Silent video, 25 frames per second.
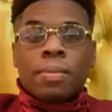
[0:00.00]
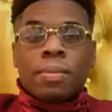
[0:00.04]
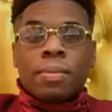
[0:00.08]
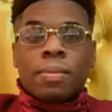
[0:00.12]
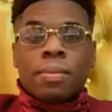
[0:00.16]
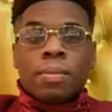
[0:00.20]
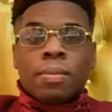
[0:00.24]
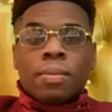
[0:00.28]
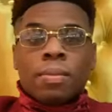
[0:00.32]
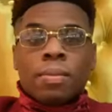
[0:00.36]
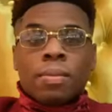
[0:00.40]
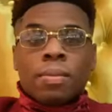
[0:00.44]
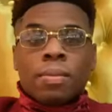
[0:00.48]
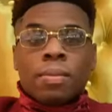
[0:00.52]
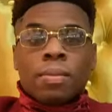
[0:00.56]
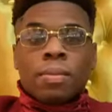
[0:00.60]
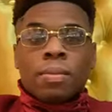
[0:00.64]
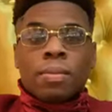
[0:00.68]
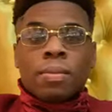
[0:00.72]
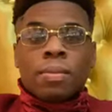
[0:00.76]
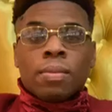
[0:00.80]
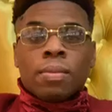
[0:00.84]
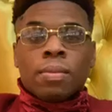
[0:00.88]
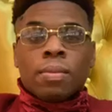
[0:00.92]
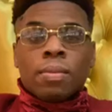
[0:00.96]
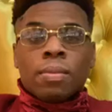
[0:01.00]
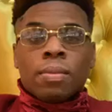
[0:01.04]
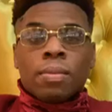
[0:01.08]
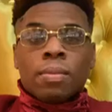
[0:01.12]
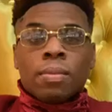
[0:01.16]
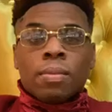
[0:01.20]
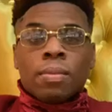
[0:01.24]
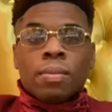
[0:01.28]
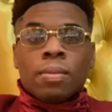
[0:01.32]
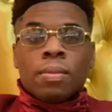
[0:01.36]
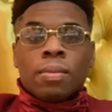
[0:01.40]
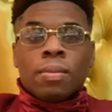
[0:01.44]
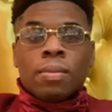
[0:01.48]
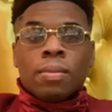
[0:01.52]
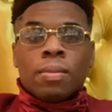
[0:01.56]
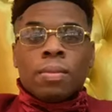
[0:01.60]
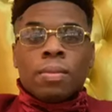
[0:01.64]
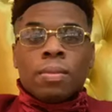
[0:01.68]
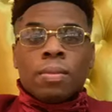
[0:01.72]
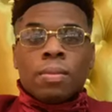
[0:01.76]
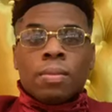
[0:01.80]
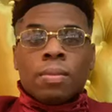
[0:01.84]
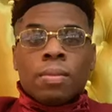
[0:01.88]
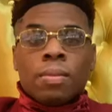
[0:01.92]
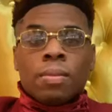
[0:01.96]

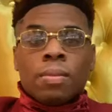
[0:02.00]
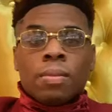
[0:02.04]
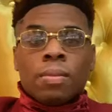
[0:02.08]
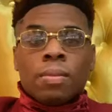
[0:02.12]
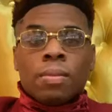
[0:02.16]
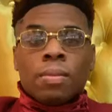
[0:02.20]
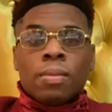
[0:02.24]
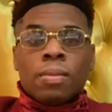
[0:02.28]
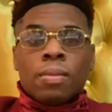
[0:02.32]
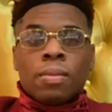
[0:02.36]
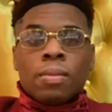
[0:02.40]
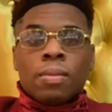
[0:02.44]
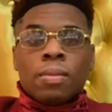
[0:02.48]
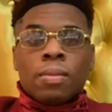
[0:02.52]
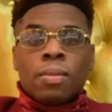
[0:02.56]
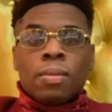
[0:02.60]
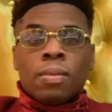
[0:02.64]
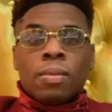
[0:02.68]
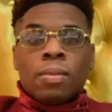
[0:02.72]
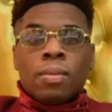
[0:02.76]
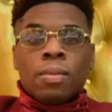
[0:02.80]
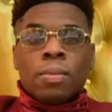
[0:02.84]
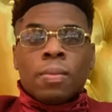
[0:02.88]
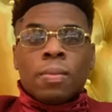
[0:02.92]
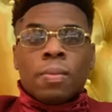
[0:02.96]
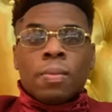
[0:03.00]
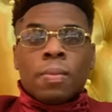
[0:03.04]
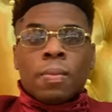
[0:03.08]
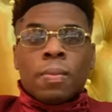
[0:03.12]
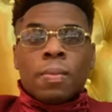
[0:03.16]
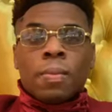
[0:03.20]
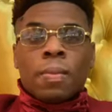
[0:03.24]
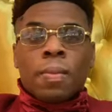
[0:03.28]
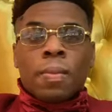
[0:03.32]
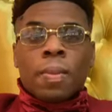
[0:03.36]
Nothing is said.